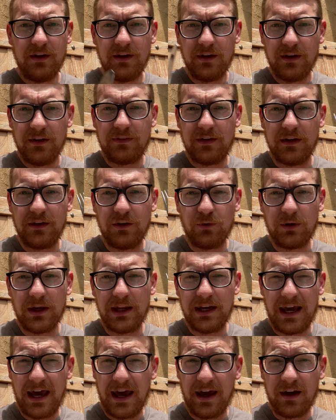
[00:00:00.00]
is that you get
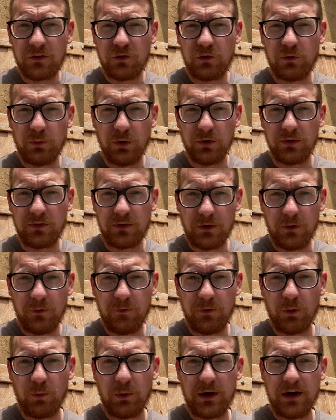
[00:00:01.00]
actual
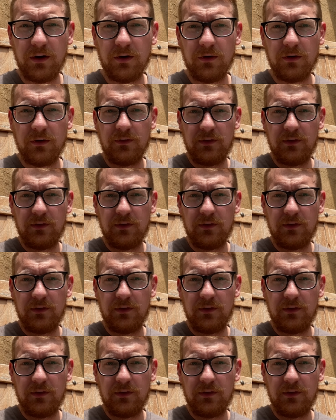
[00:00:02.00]
silverware